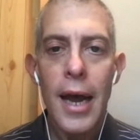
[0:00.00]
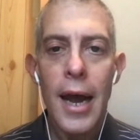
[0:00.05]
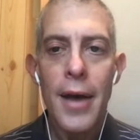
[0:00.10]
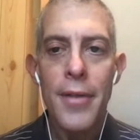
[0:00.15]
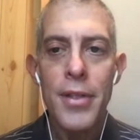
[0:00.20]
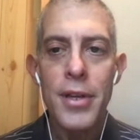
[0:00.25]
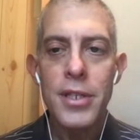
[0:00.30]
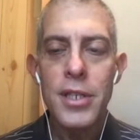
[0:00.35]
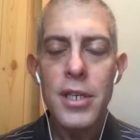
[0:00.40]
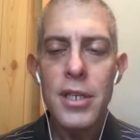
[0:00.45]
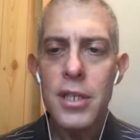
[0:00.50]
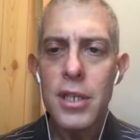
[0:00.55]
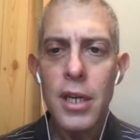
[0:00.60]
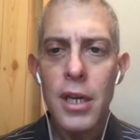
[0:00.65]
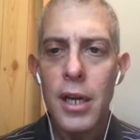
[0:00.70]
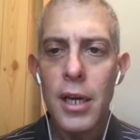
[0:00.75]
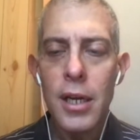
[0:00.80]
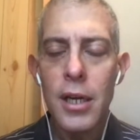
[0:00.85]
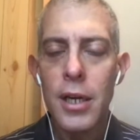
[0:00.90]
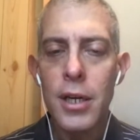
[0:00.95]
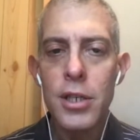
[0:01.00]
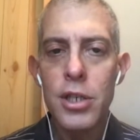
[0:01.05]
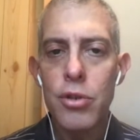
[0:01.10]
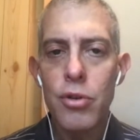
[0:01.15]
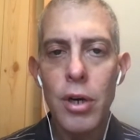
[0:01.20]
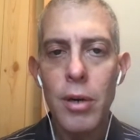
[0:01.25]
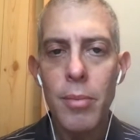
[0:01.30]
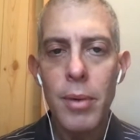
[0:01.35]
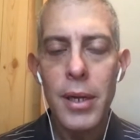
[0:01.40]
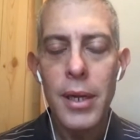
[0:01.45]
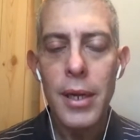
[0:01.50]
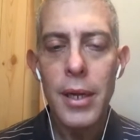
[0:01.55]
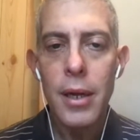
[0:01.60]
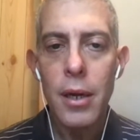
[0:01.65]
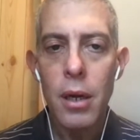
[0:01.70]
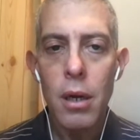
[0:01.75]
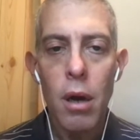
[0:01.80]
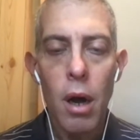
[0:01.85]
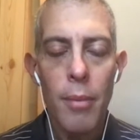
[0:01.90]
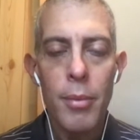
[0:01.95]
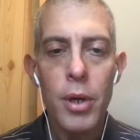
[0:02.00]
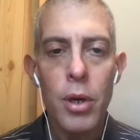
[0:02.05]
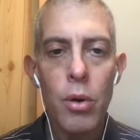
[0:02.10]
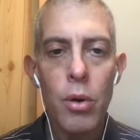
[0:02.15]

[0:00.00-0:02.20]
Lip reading: and this is an extremely common